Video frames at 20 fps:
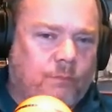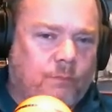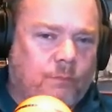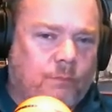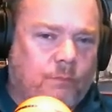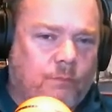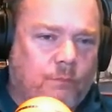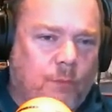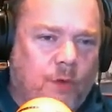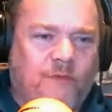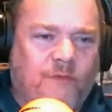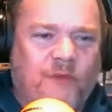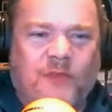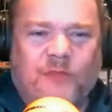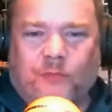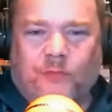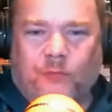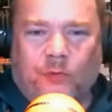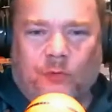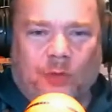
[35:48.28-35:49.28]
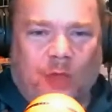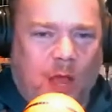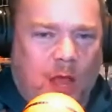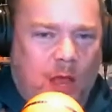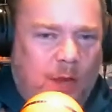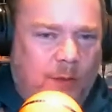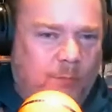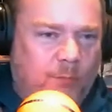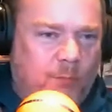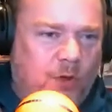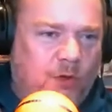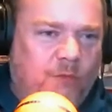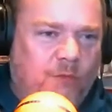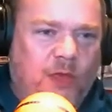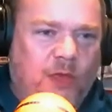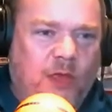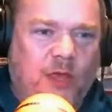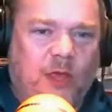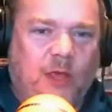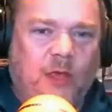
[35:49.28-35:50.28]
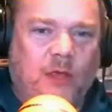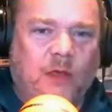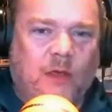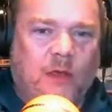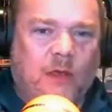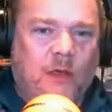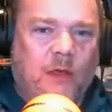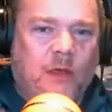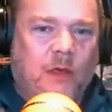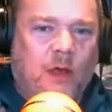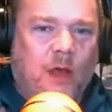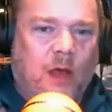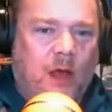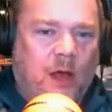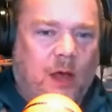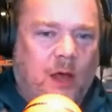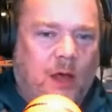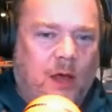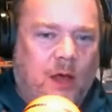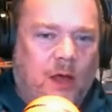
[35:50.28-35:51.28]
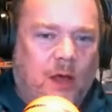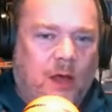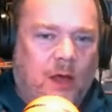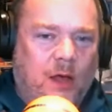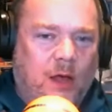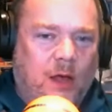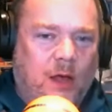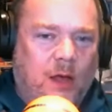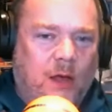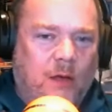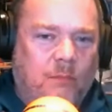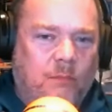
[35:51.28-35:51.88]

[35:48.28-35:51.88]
movie through line, movie. I